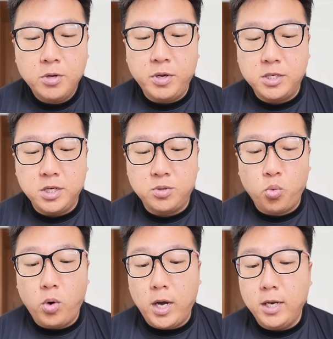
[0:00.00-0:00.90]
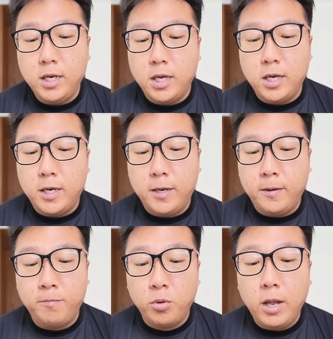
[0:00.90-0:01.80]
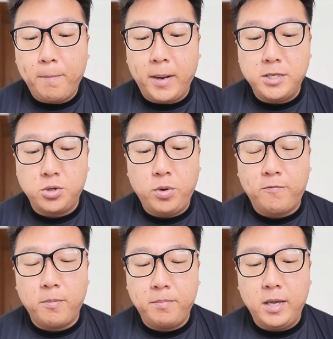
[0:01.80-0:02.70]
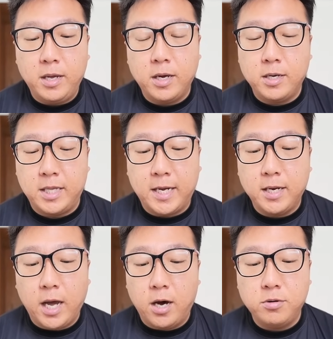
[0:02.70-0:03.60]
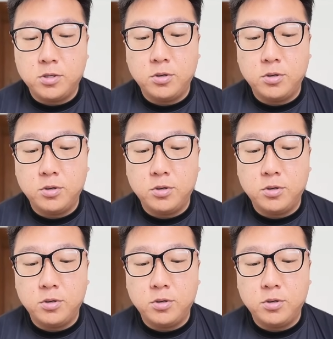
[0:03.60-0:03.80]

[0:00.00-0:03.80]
We are just one bullet punch away from being taken out.